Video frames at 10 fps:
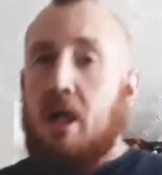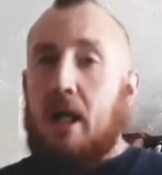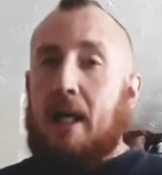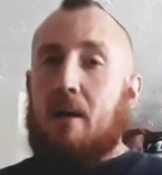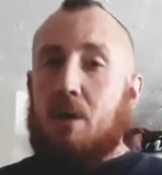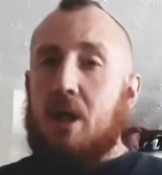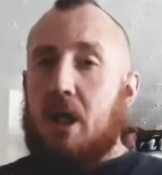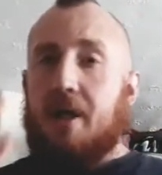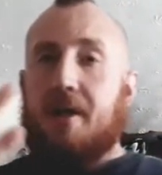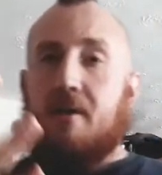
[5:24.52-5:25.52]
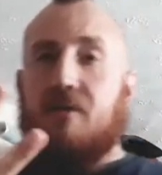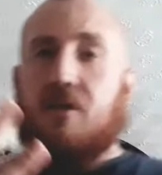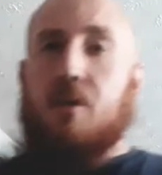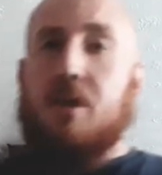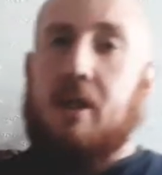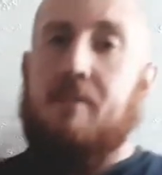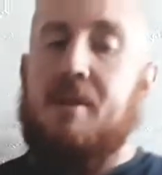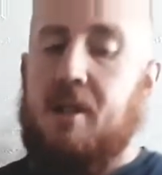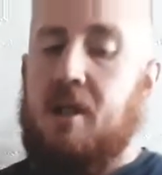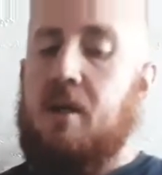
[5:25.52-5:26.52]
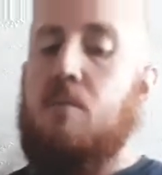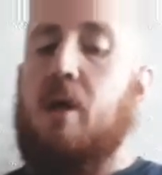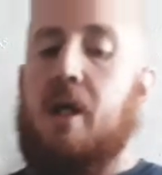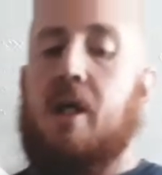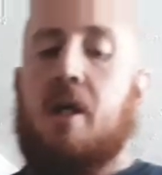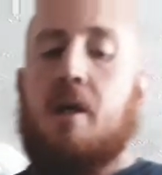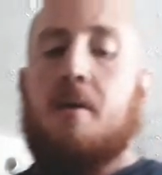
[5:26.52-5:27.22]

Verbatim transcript: hour cardio four times a day week,